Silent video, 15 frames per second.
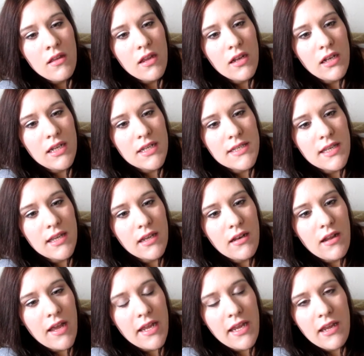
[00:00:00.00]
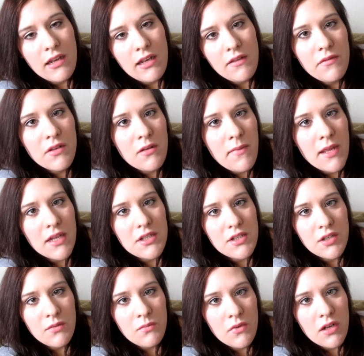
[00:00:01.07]
And he said, I can't even
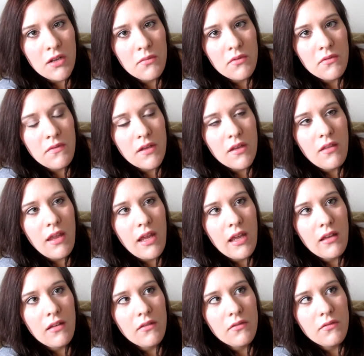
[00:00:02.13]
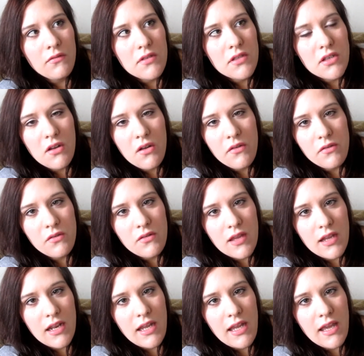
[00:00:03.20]
imagine what it would feel like to go through
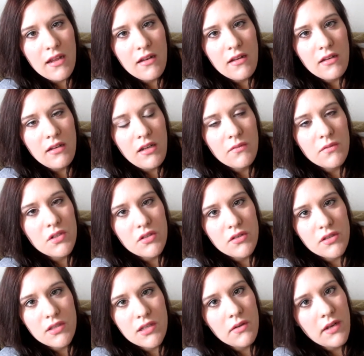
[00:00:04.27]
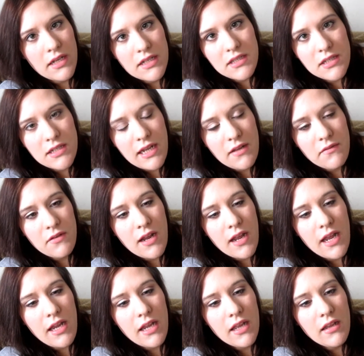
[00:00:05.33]
that again. And he was just so nice to Dave and
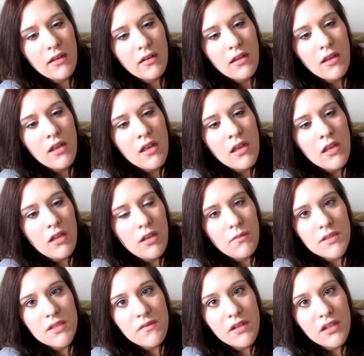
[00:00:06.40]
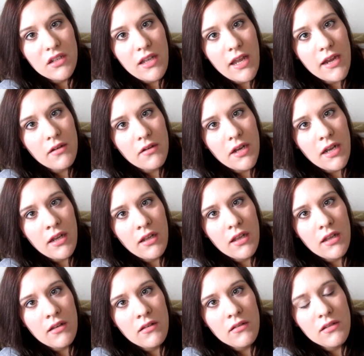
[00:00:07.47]
I, and he was very caring
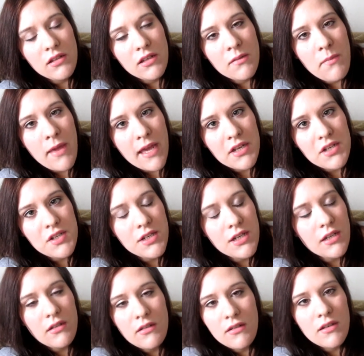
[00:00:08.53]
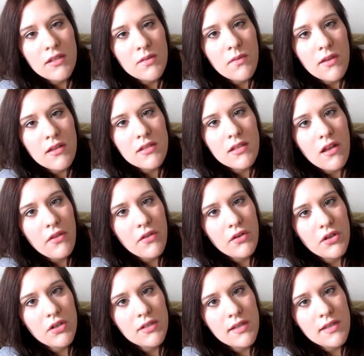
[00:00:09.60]
and compassionate, and as well as all the
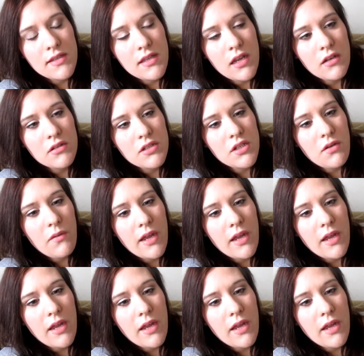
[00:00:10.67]
nurses there, too.